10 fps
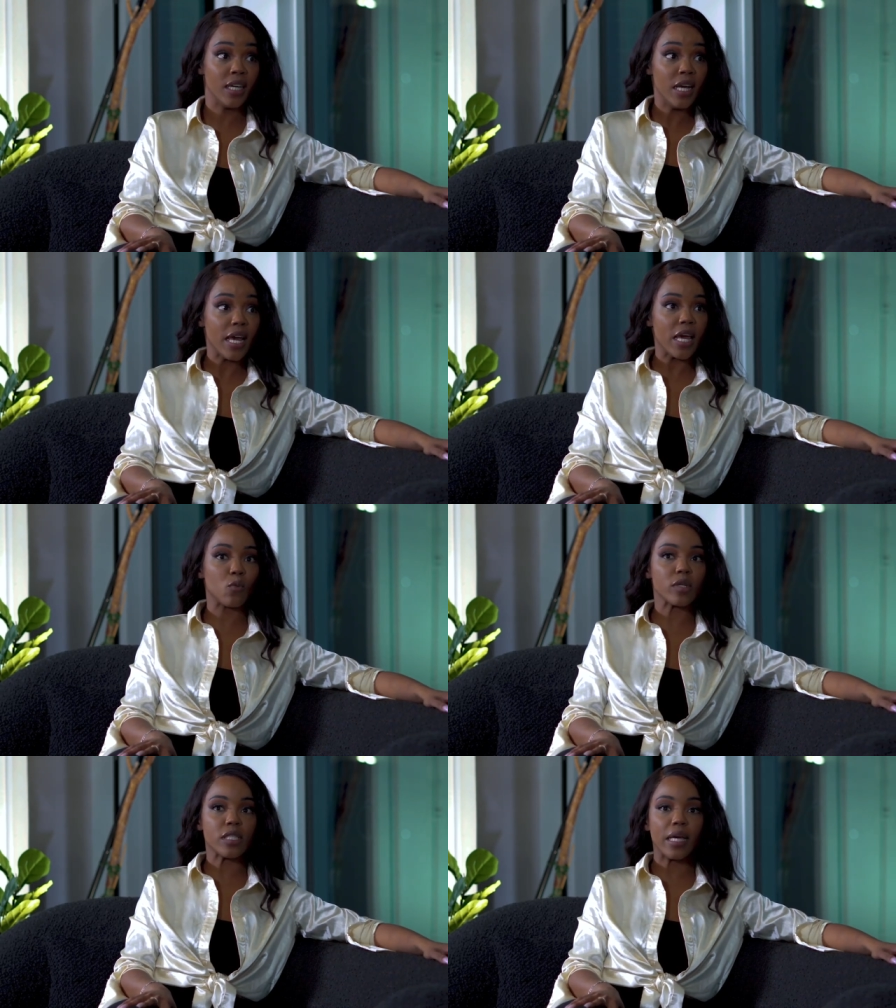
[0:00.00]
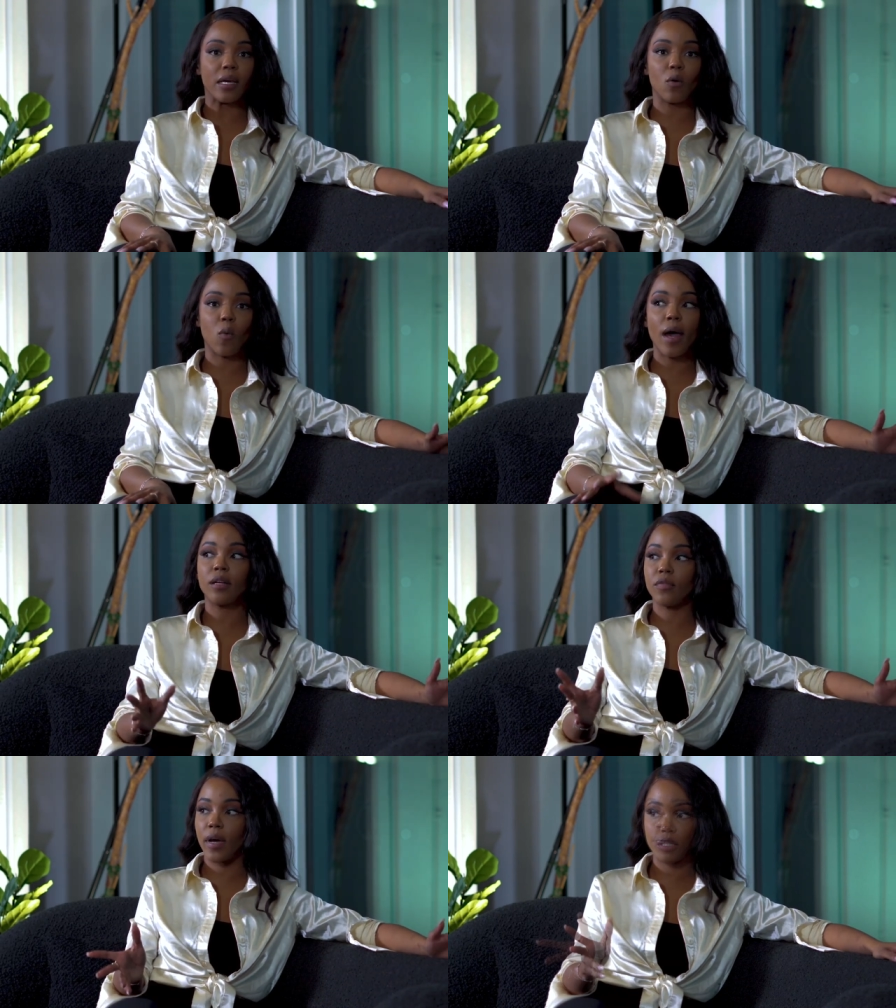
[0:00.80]
it was like a
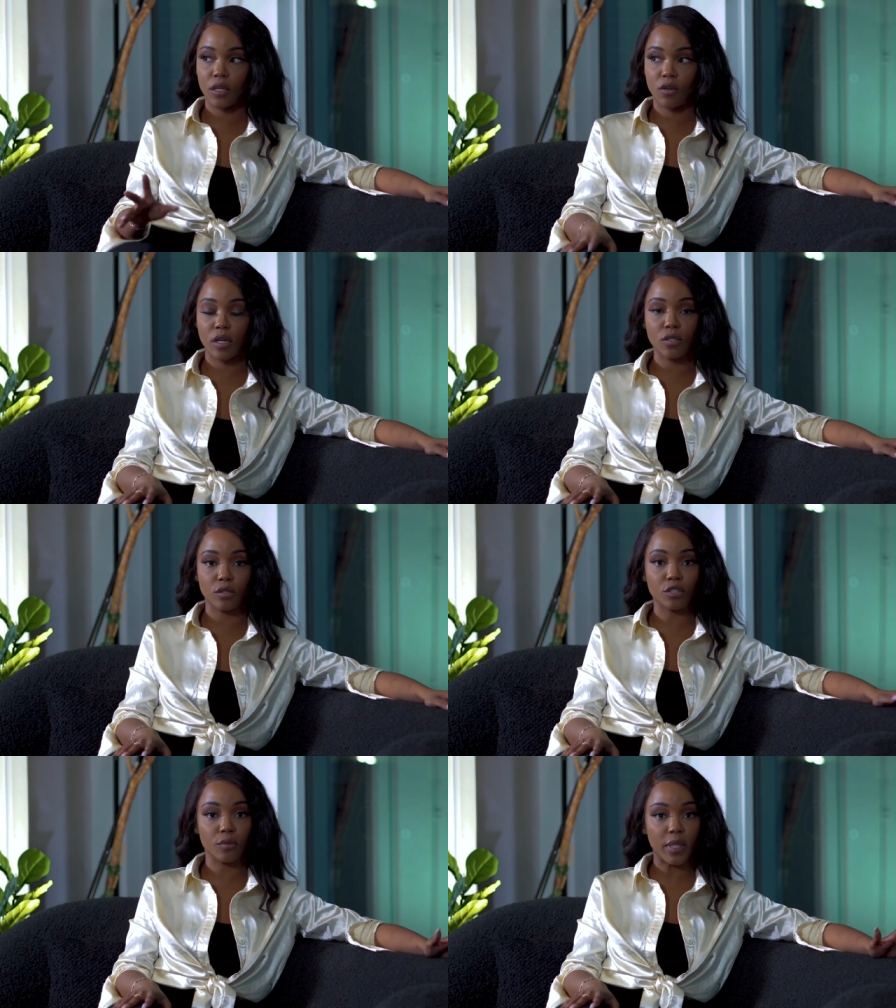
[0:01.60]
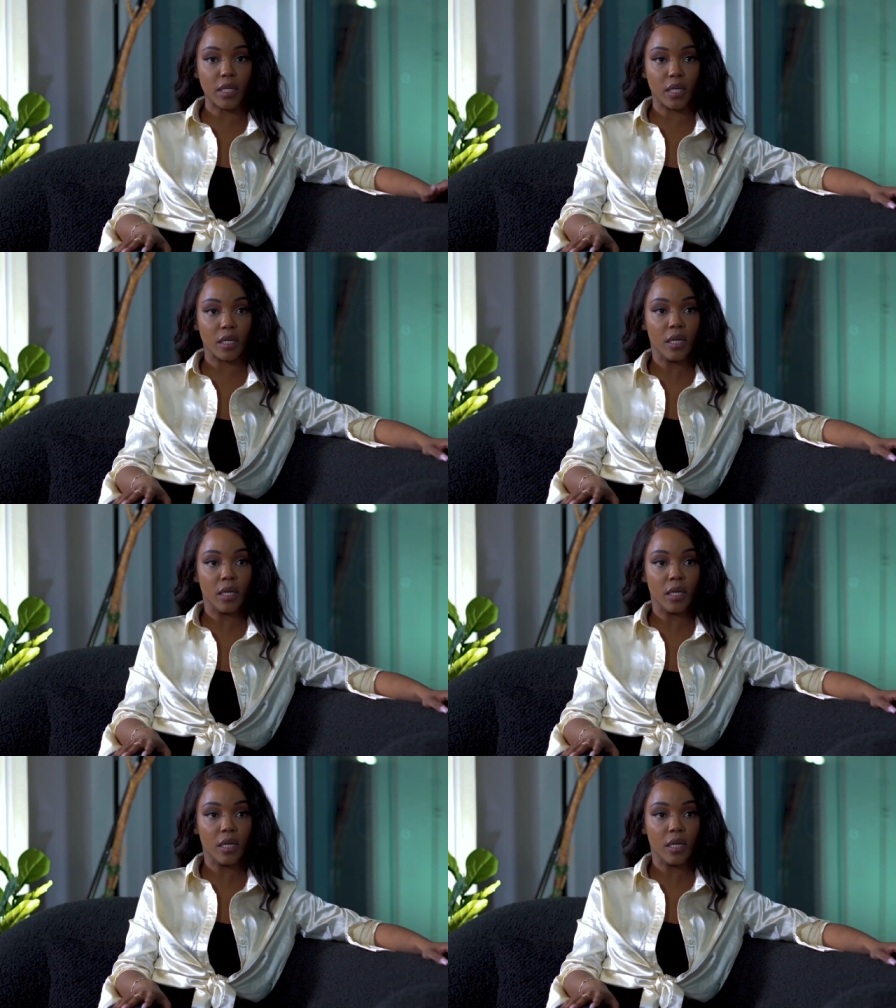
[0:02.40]
wildfire across social media.